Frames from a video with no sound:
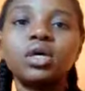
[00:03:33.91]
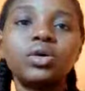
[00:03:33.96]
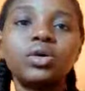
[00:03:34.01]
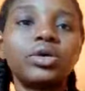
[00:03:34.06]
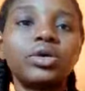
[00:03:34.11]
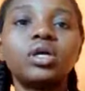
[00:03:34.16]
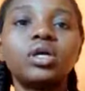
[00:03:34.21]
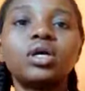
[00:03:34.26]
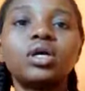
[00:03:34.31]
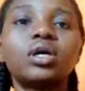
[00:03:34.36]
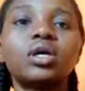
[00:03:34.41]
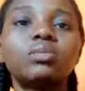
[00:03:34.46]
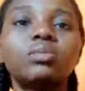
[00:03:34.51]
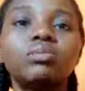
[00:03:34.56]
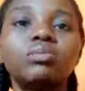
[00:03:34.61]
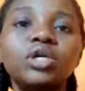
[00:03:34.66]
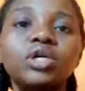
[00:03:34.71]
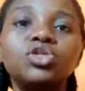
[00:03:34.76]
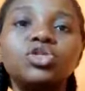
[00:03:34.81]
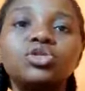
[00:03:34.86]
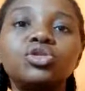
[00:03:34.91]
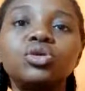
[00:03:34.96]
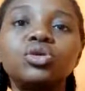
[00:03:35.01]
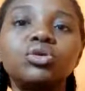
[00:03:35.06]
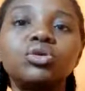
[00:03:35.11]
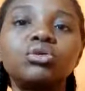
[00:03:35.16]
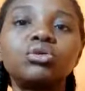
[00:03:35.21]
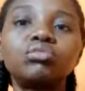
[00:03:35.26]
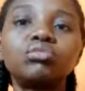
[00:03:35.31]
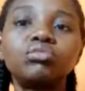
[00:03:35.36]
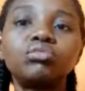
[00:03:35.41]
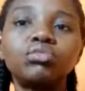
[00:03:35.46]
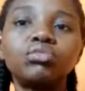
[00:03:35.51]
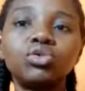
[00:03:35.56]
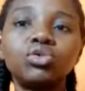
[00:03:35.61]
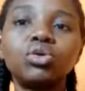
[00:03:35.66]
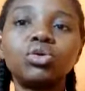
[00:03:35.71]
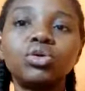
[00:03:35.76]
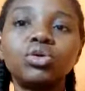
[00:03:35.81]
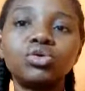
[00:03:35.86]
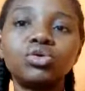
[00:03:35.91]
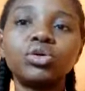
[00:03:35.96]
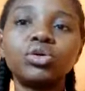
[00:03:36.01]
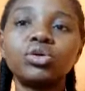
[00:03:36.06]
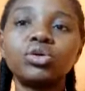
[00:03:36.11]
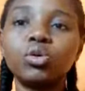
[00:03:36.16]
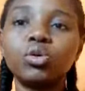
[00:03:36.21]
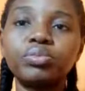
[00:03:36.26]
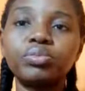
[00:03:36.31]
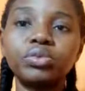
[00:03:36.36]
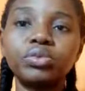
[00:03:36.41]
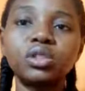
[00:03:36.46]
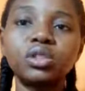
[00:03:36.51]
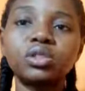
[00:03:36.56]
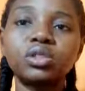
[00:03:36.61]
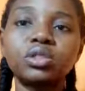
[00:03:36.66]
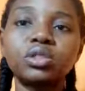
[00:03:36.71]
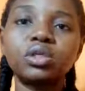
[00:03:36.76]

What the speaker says: Okay, make sure you also incorporate